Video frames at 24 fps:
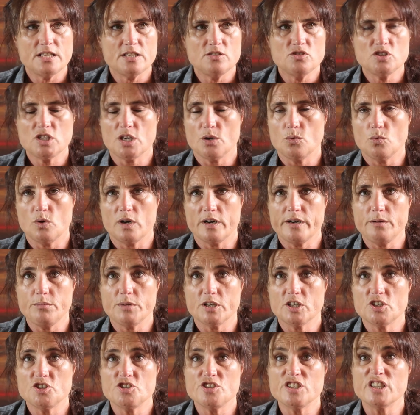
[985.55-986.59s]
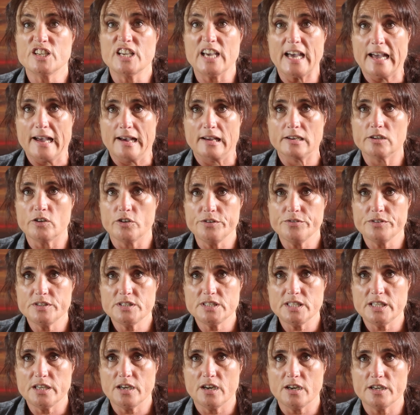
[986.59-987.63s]
then don't worry, because you can't over
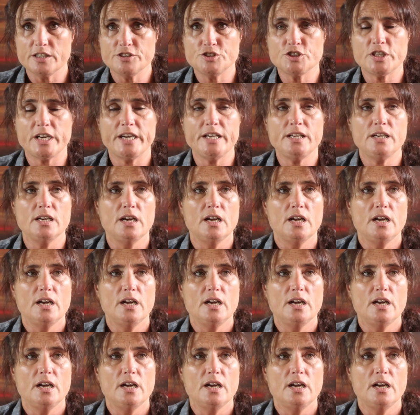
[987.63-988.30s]
dehydrate.